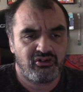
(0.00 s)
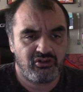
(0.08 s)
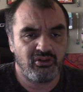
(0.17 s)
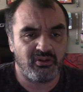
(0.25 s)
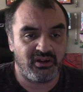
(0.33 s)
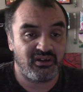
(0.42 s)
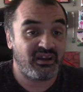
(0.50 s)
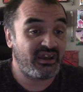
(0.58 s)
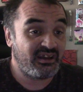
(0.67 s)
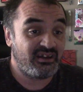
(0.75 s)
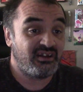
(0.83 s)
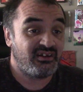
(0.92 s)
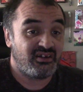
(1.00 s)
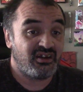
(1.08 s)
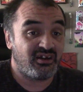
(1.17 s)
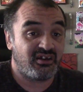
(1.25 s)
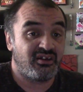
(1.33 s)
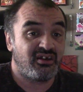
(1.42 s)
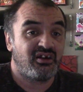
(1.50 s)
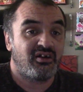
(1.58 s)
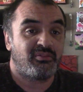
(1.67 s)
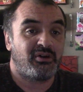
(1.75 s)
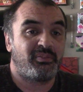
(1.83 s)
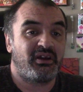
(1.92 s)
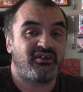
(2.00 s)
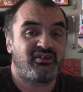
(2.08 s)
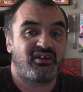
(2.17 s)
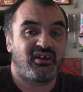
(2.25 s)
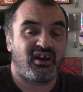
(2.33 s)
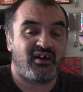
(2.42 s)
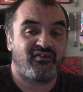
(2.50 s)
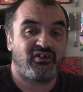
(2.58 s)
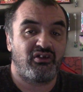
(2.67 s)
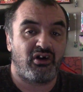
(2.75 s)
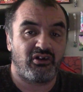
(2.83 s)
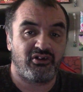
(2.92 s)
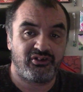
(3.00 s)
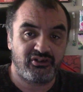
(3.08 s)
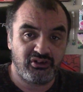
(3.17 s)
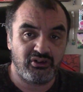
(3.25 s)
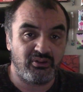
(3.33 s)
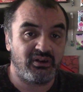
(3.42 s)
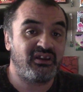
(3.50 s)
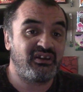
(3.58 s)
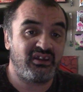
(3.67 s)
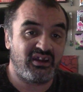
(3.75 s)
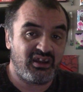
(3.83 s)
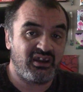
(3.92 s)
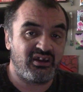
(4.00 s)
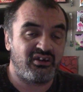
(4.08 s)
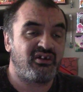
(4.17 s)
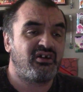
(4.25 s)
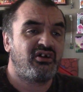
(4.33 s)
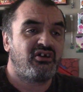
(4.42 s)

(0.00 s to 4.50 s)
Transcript: to it, and he did by basically having Lara-Su in the end